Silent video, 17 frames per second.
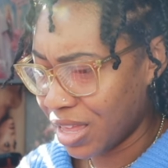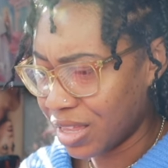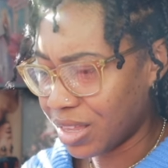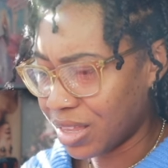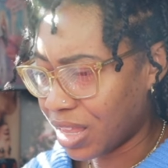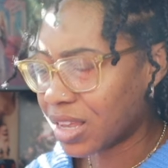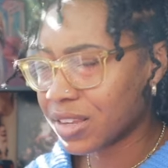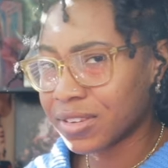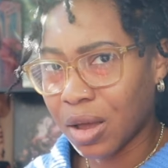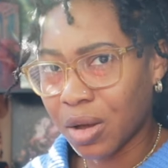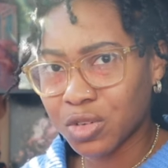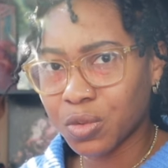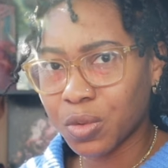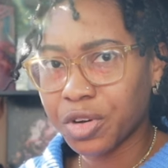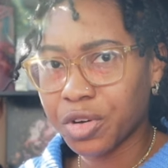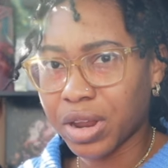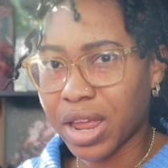Because I was
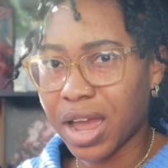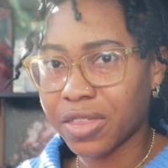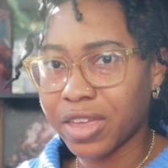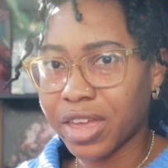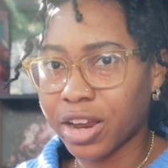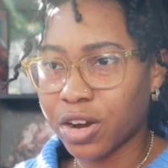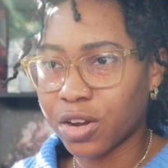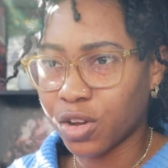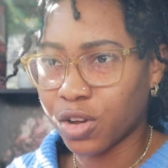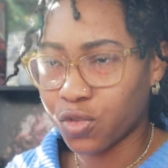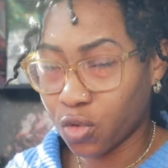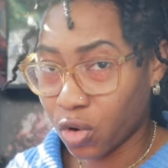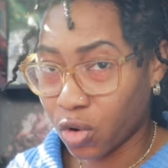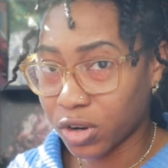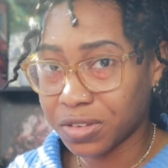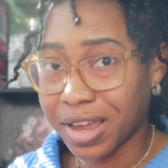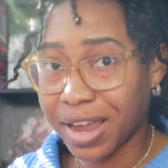wondering, how the heck are there
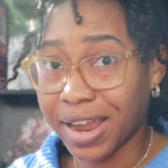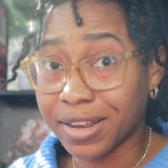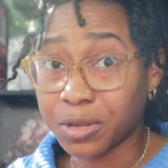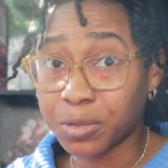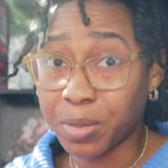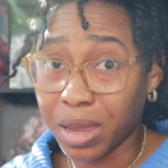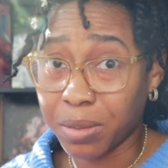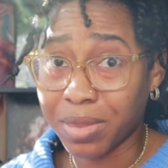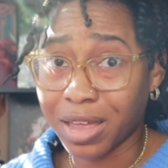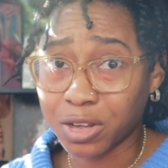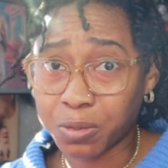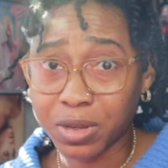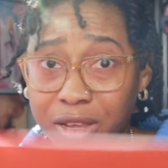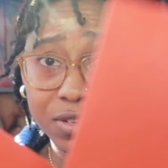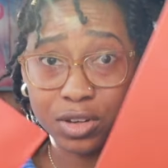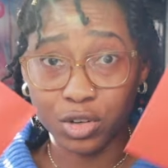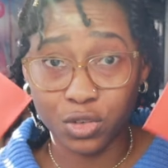four sides? Babe, that's
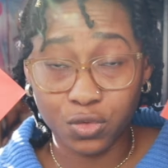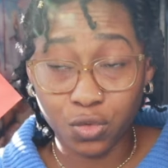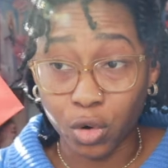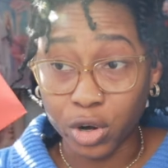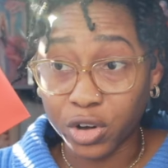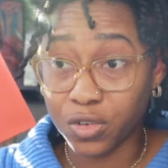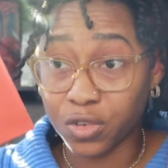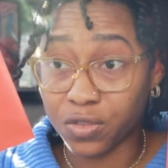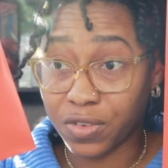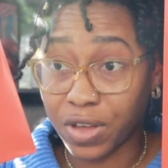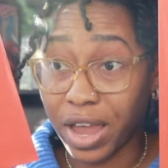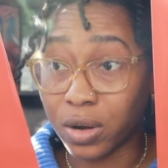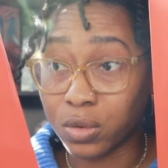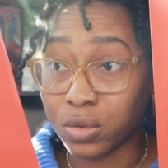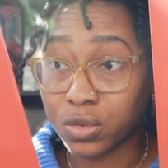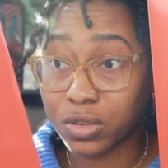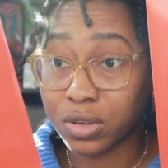because there's four different
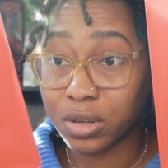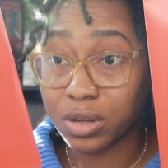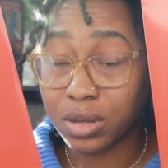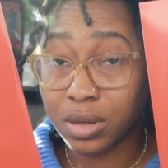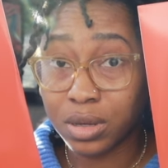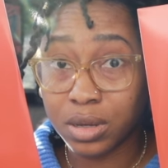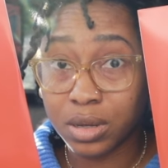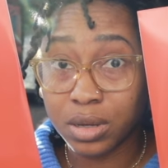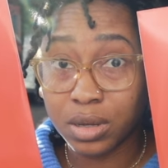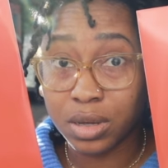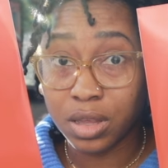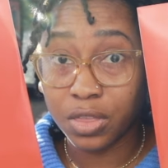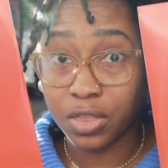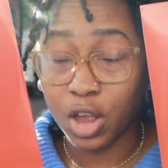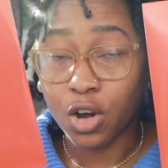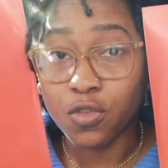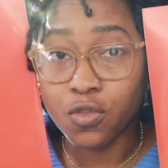vinyls.
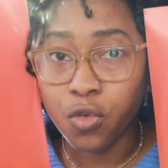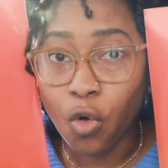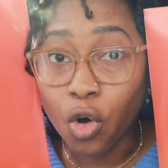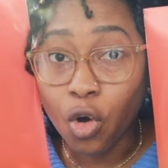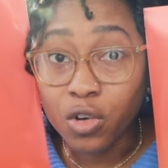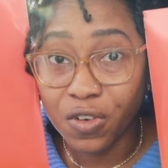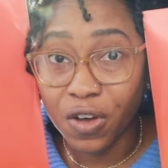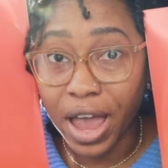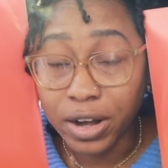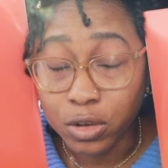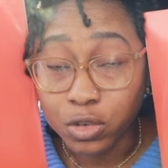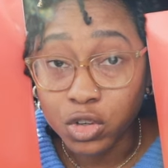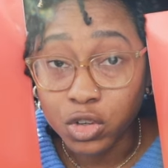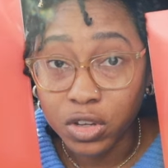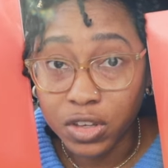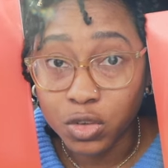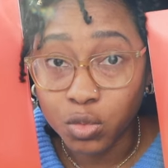There are four vinyls
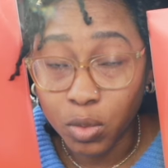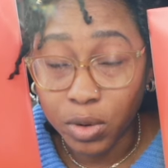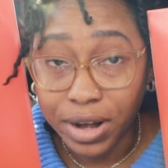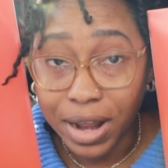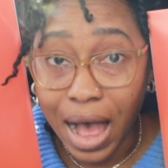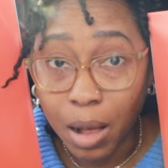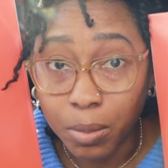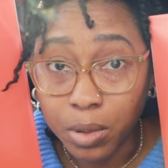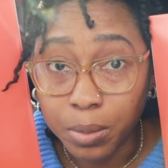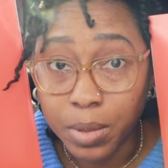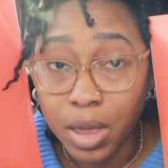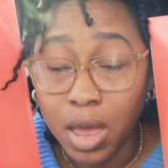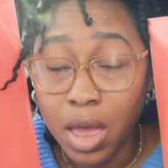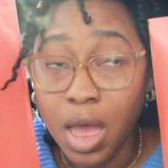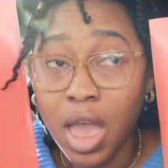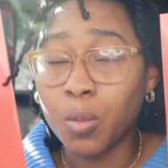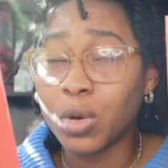to this one album,
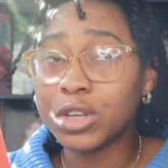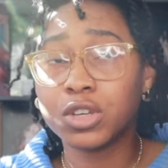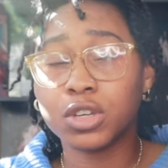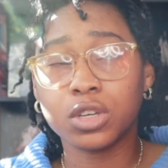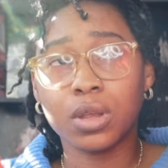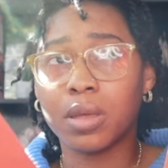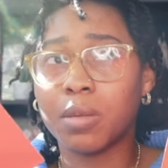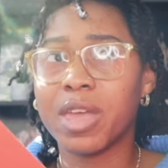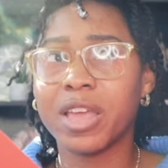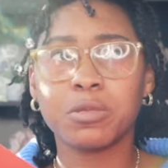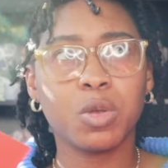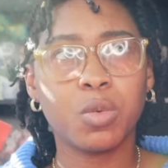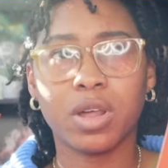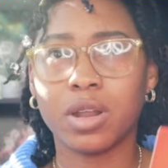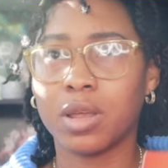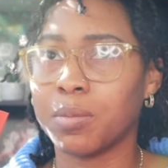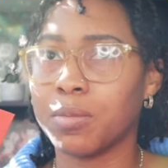which makes me
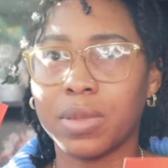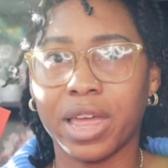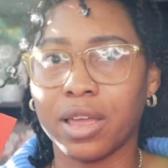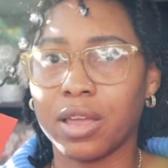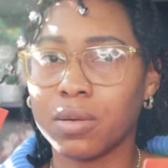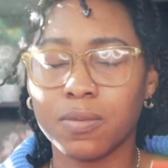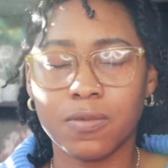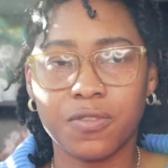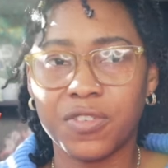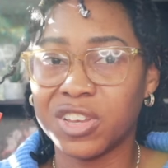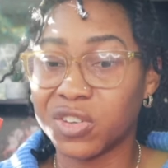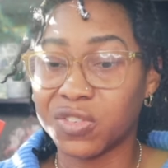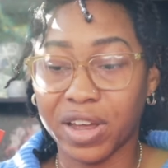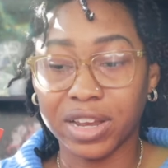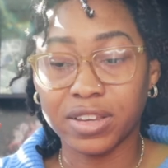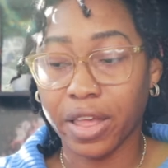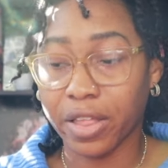want to like fist
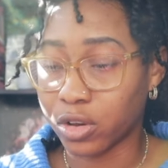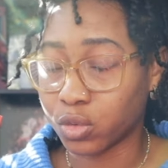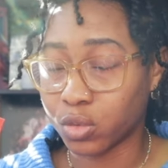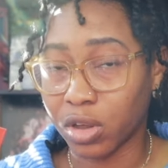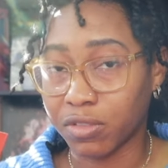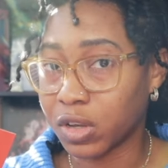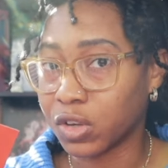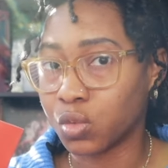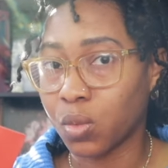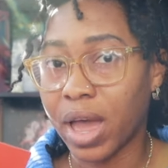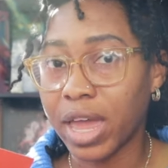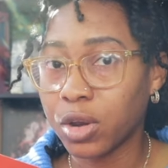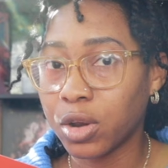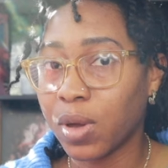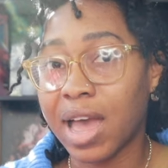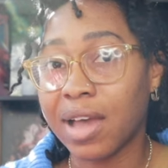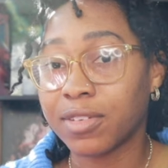fight Taylor Swift, because why
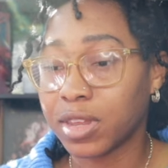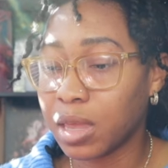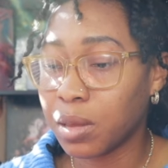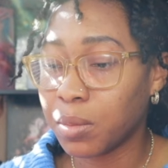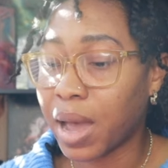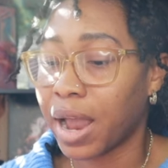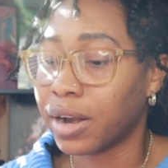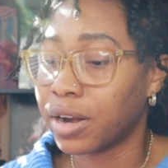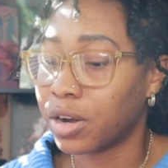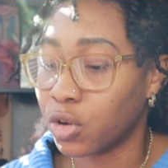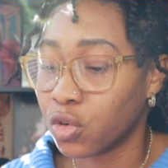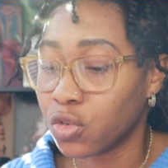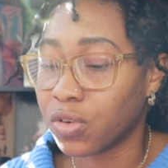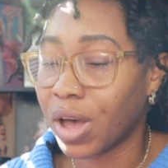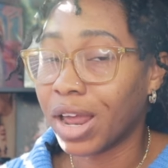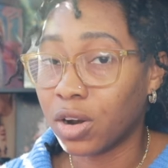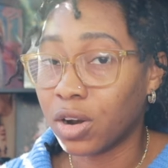do I have to keep buying a new
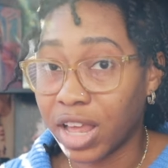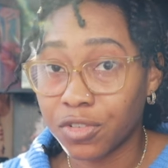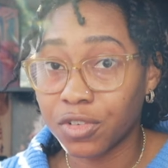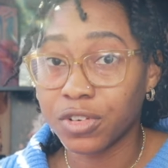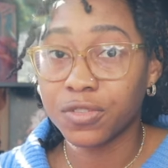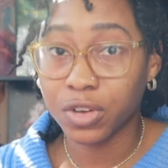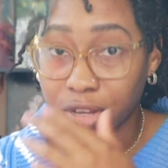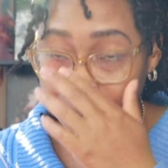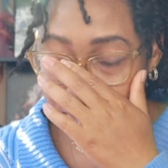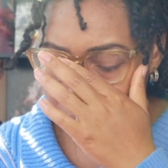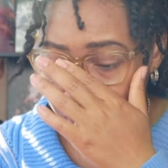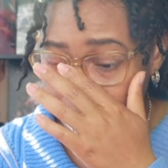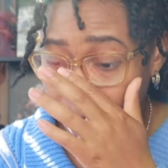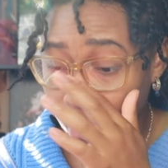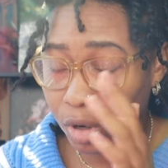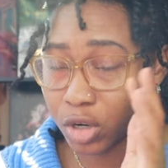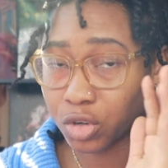vinyl every freaking time
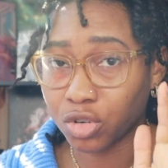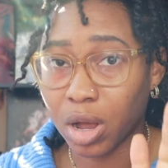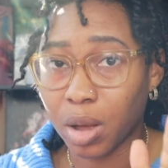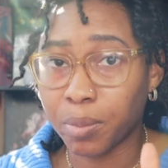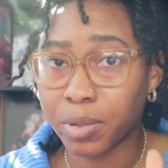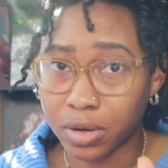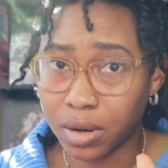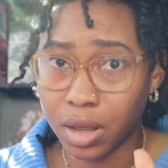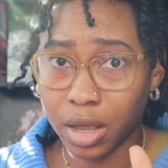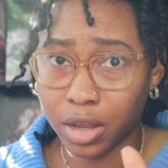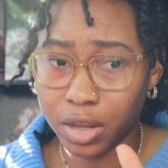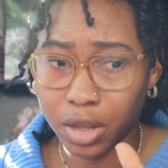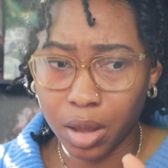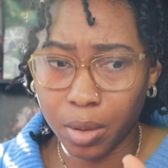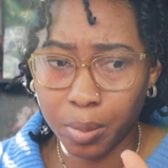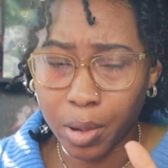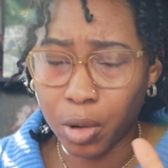you want to drop
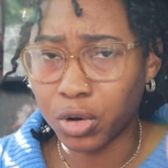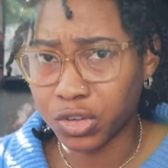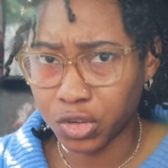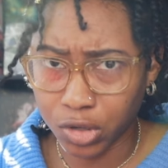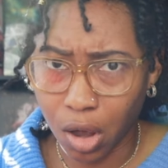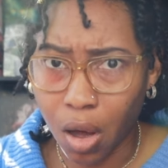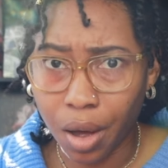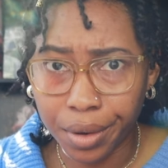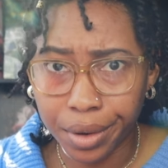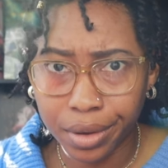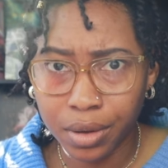a bonus song?